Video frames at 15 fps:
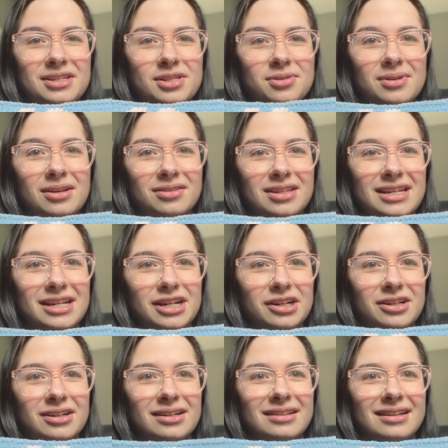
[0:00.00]
throughout the
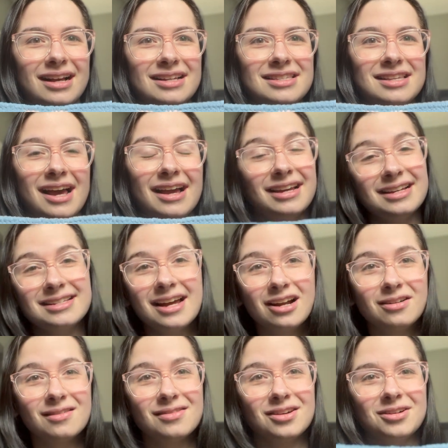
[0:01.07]
year as I get tired
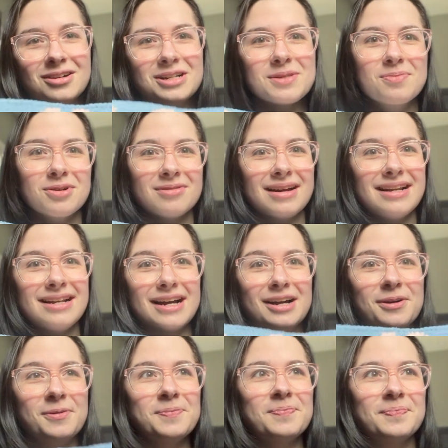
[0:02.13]
of the hearts, but right
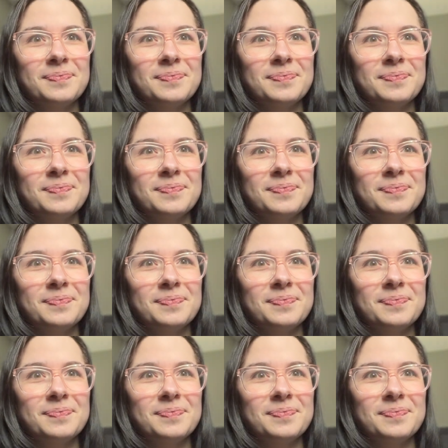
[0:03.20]
now